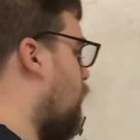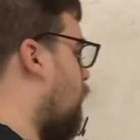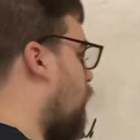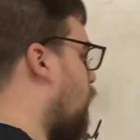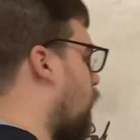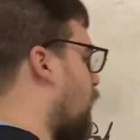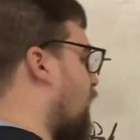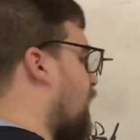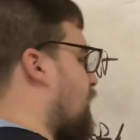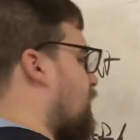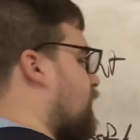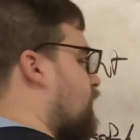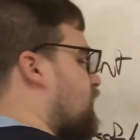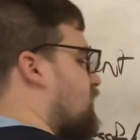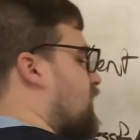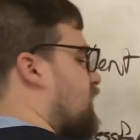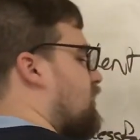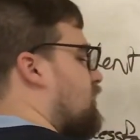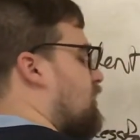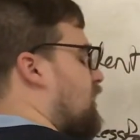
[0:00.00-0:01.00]
1 out of
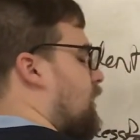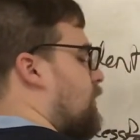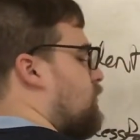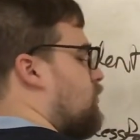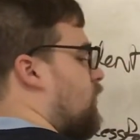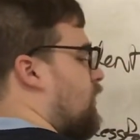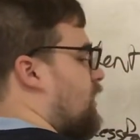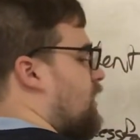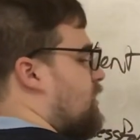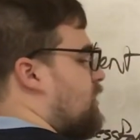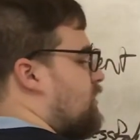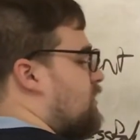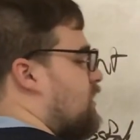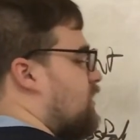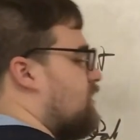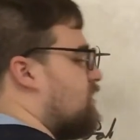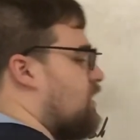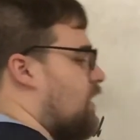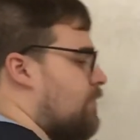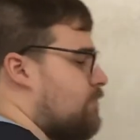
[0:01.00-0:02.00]
6 times 1 out of
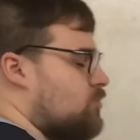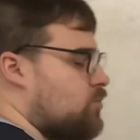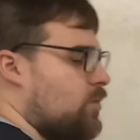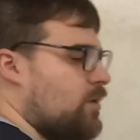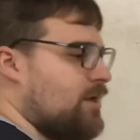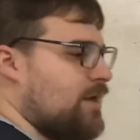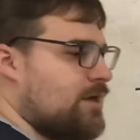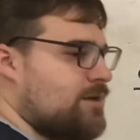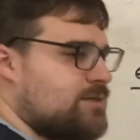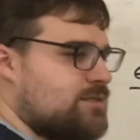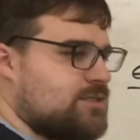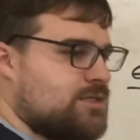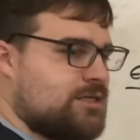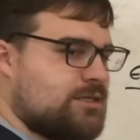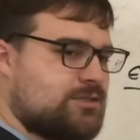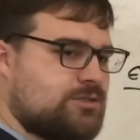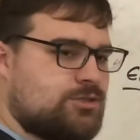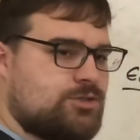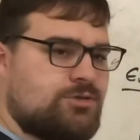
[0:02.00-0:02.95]
6 times 1 out of 6.